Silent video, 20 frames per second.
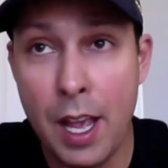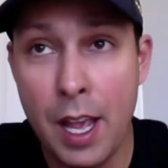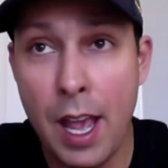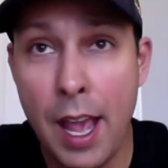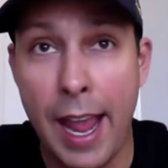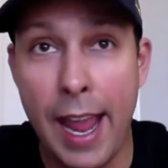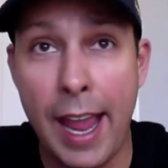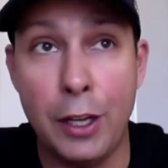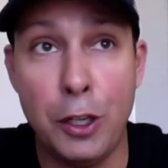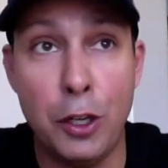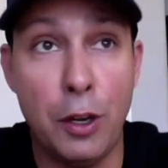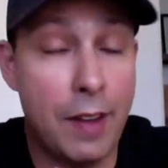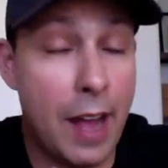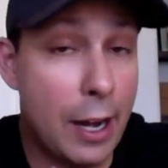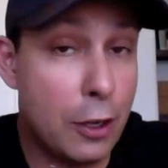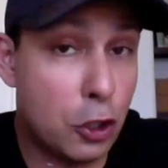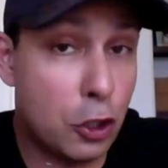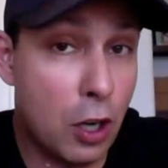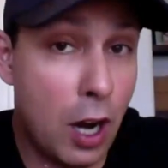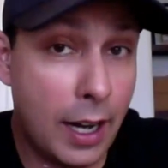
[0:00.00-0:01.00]
And you've got
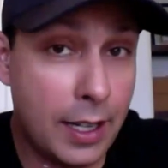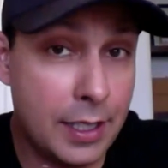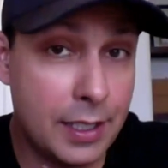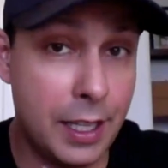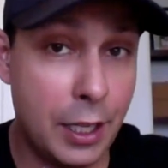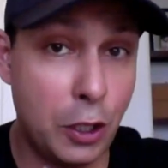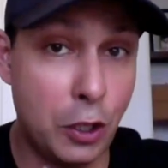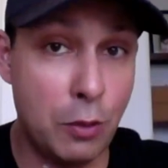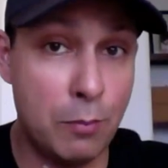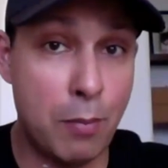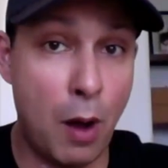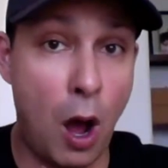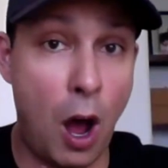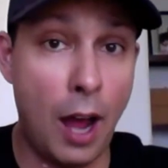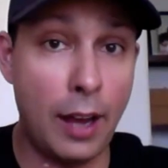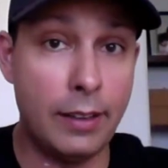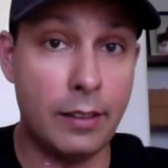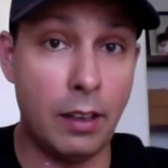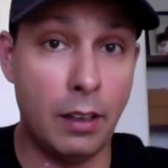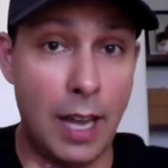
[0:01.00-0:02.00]
trucks that you
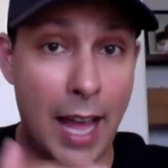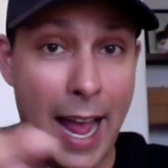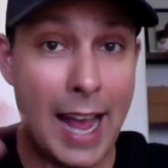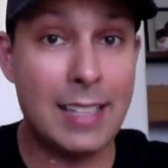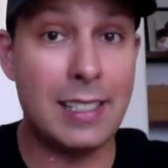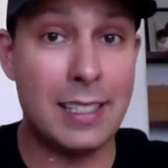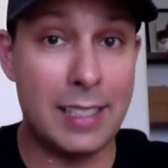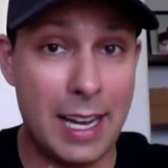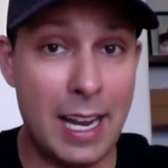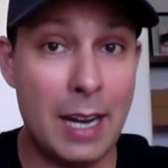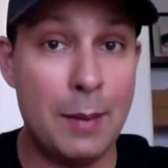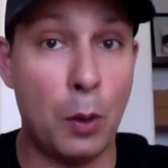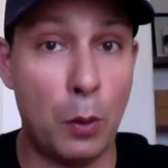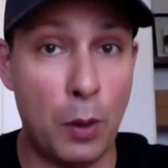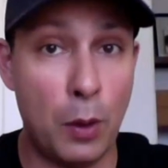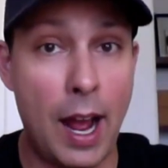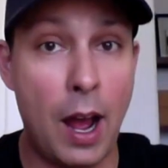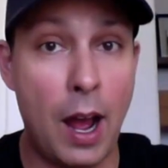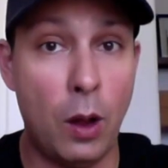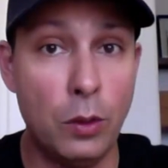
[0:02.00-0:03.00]
bought the last time
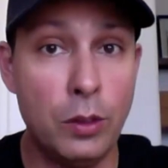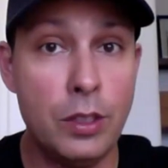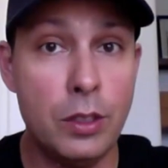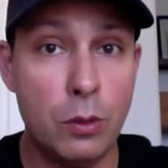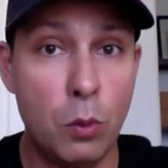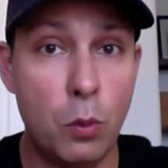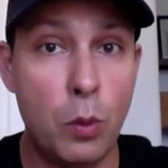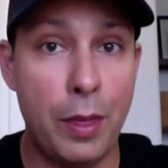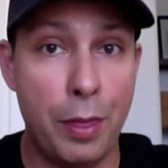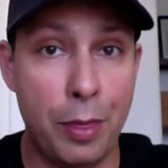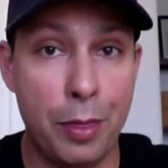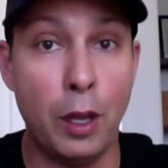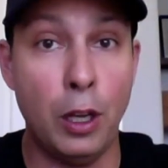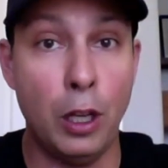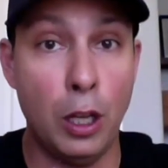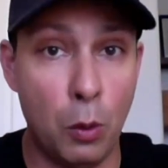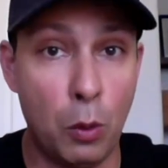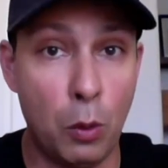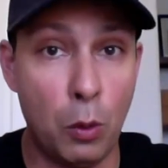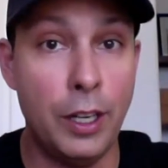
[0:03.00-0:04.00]
around with the
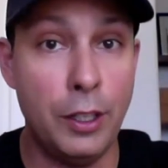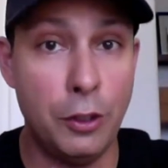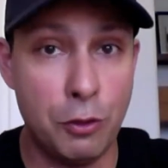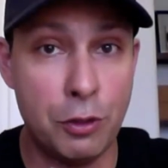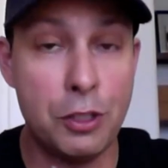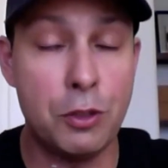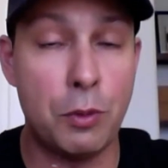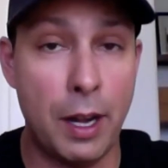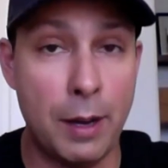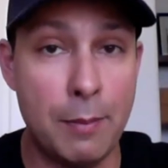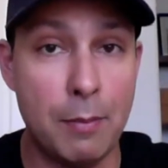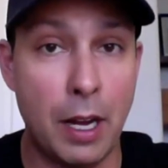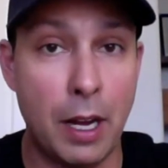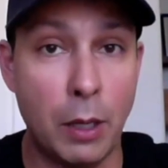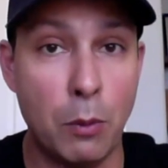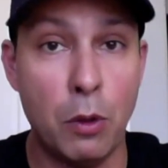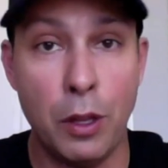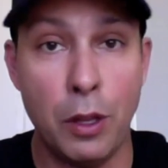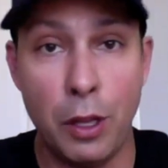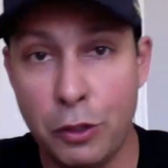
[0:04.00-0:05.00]
lower interest rate money.
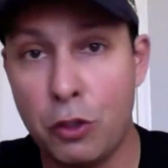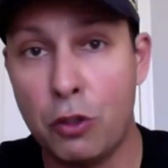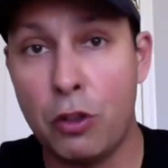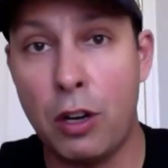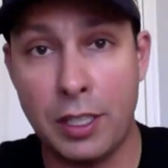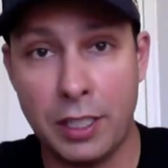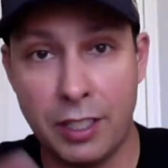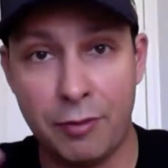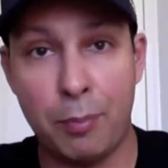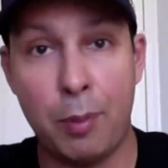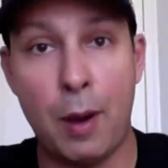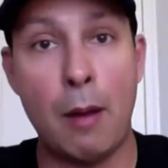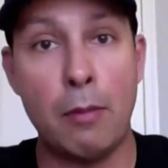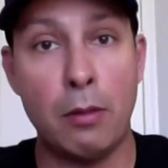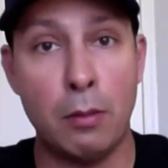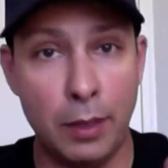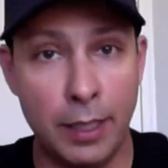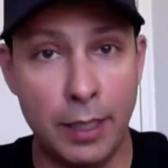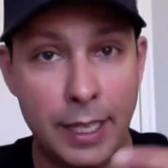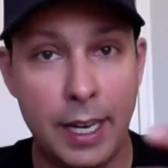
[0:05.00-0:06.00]
Well, those trucks have
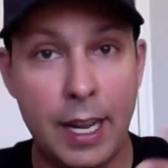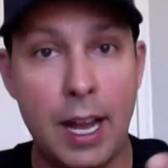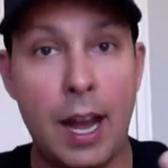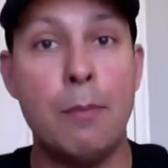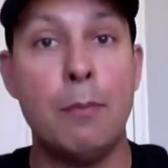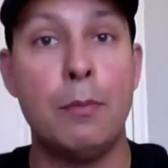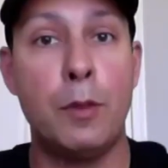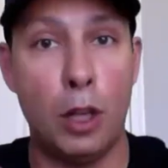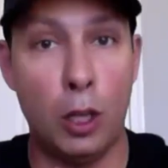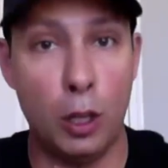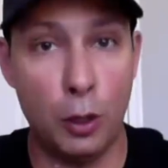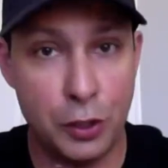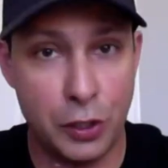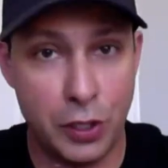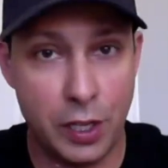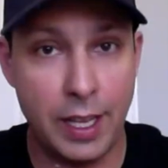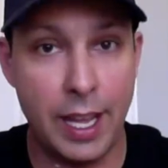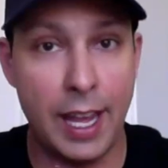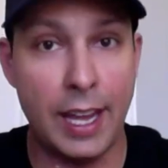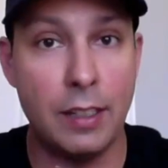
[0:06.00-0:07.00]
probably come close to
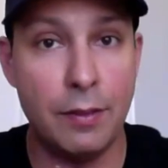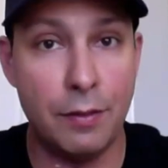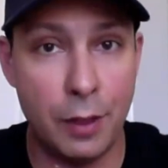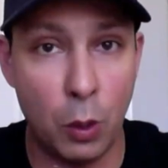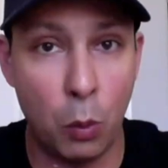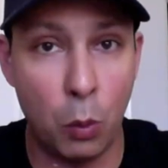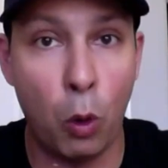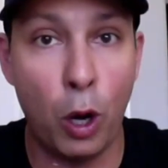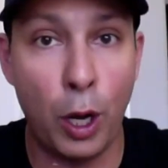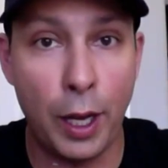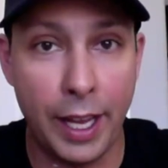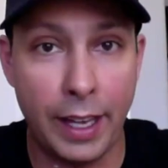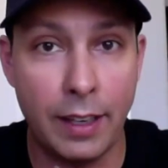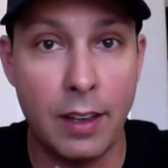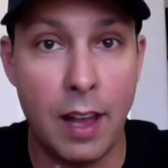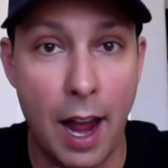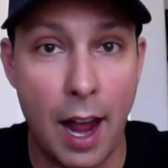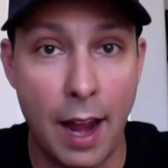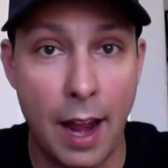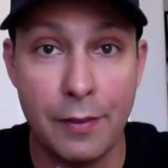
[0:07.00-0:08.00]
the end of their working
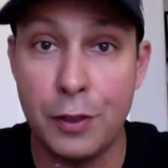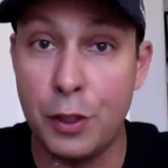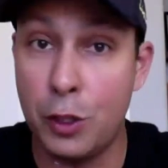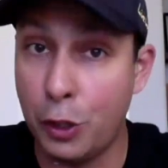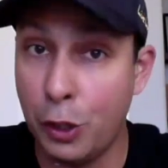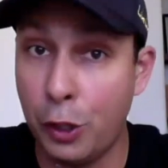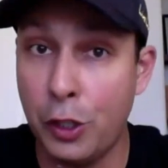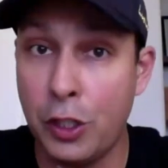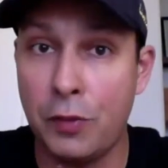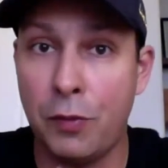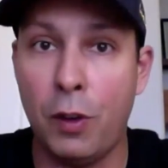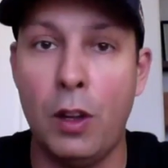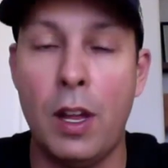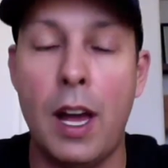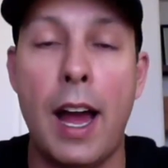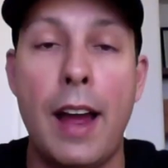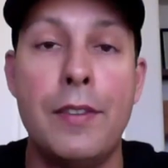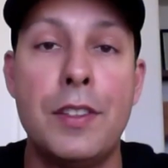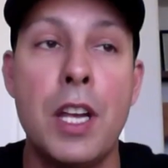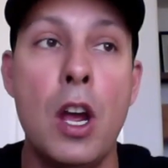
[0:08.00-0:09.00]
lives, their useful
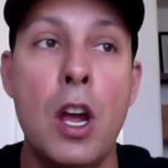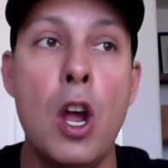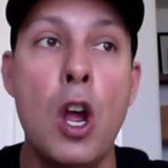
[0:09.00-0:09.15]
lives.